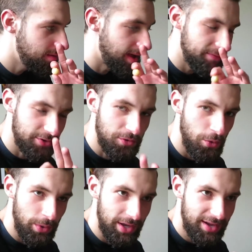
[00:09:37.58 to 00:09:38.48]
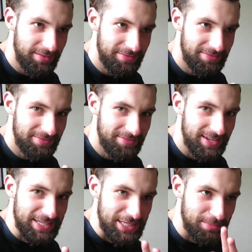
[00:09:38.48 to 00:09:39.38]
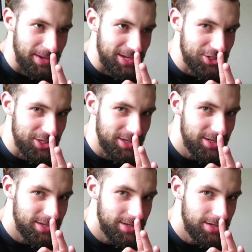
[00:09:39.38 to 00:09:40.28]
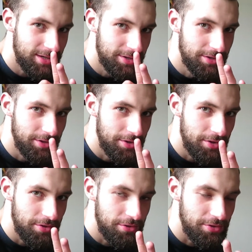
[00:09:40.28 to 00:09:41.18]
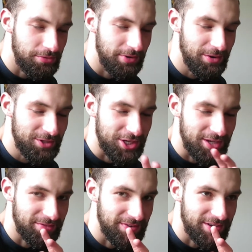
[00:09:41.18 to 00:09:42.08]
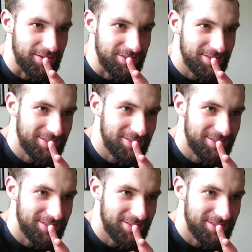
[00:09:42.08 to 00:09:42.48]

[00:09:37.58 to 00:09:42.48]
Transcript: after a week of anticipation, 3 chicken fingers.